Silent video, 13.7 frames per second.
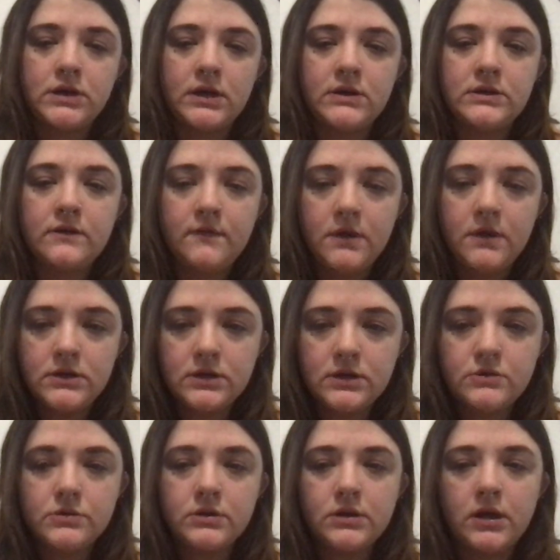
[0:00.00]
activity
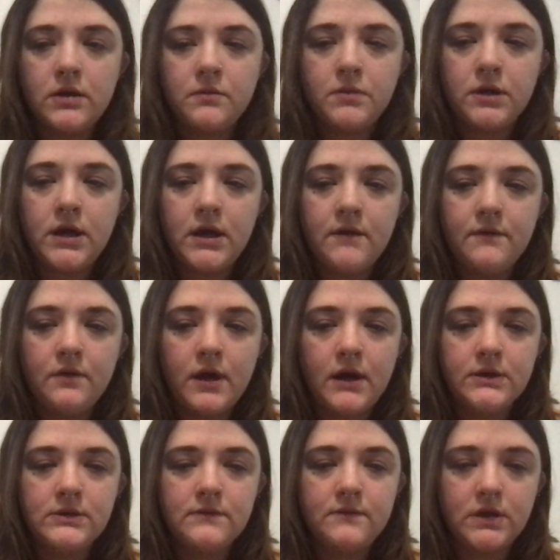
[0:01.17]
scheduling and behavior
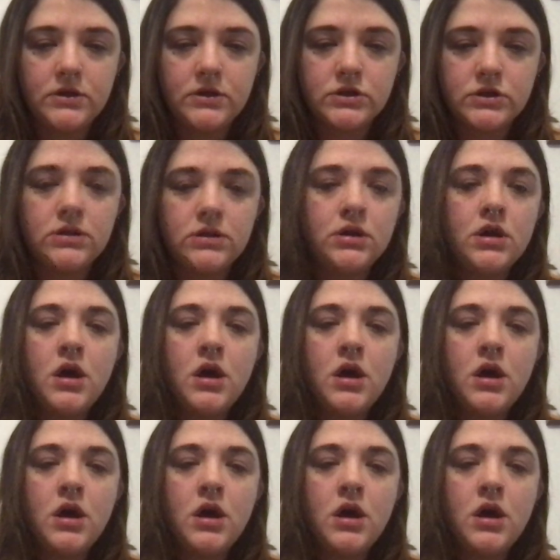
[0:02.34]
activation,